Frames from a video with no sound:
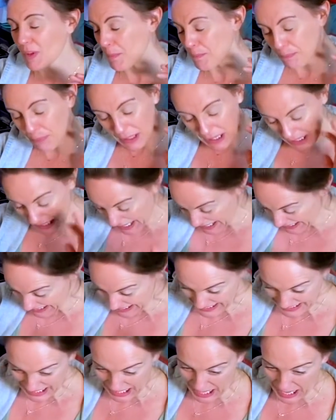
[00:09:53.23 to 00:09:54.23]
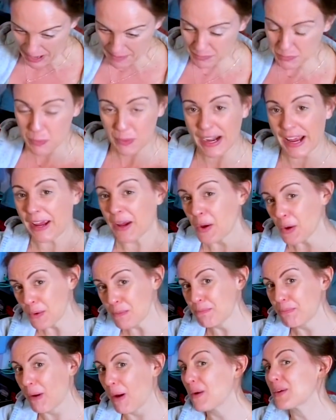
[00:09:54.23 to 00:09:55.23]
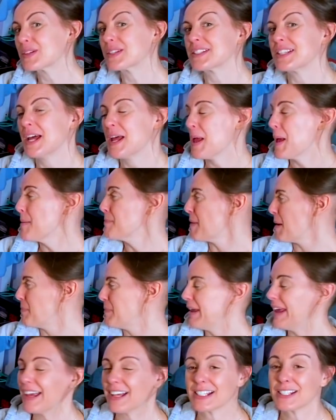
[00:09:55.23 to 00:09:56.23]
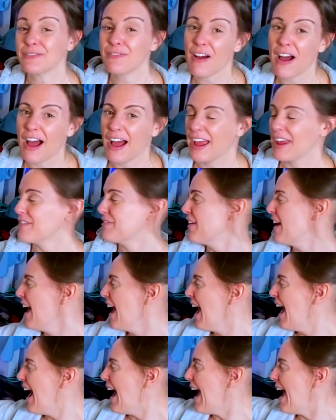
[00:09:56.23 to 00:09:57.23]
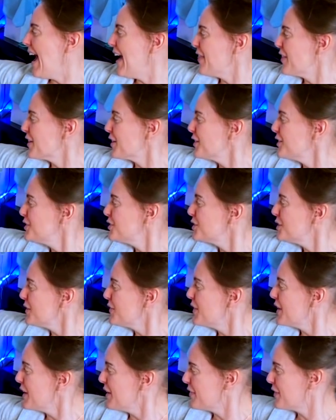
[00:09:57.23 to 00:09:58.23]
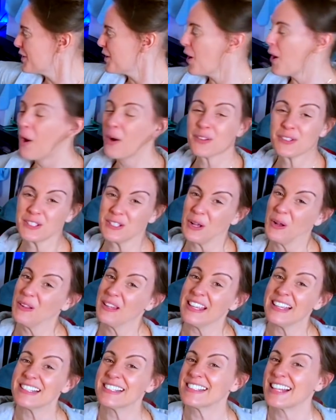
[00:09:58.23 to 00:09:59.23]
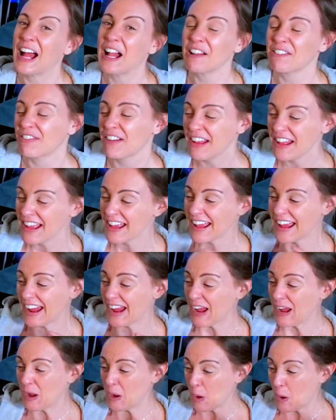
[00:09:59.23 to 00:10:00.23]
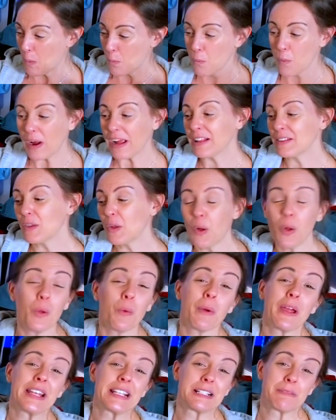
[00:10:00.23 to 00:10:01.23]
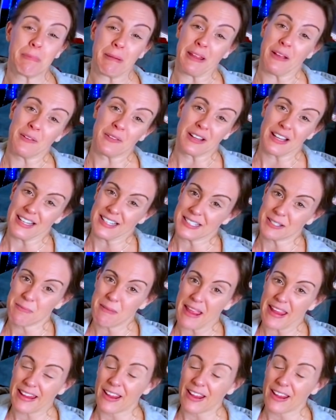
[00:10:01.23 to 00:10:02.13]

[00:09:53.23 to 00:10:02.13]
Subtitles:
plenty of times when I unboxed my PS5, the console itself will always be ugly to me.